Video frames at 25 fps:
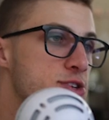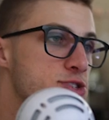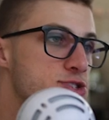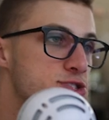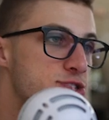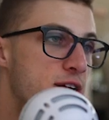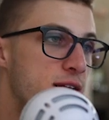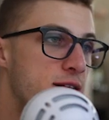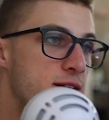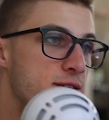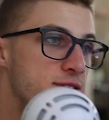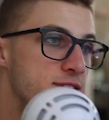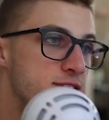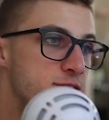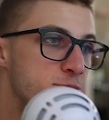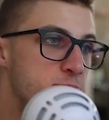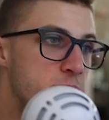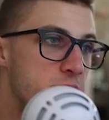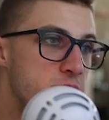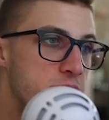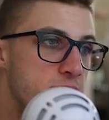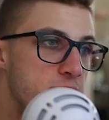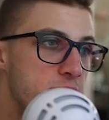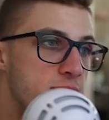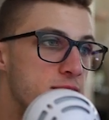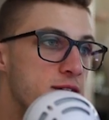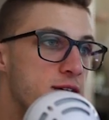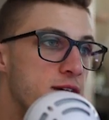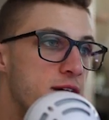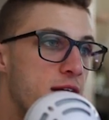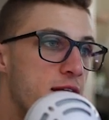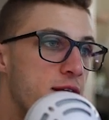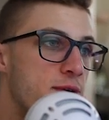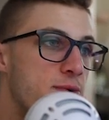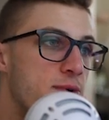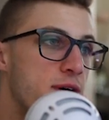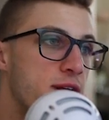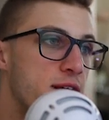generally speaking, you
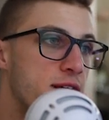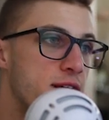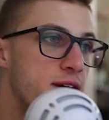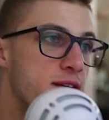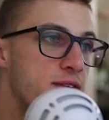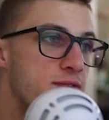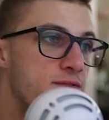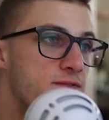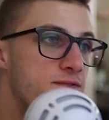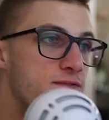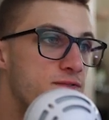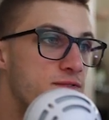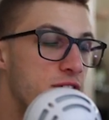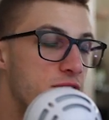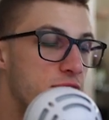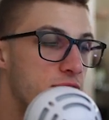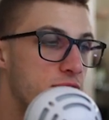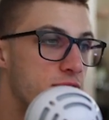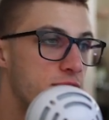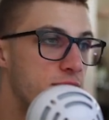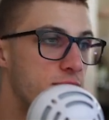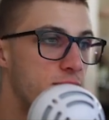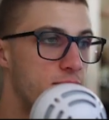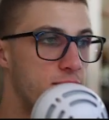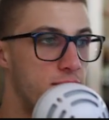kind of want to get filled.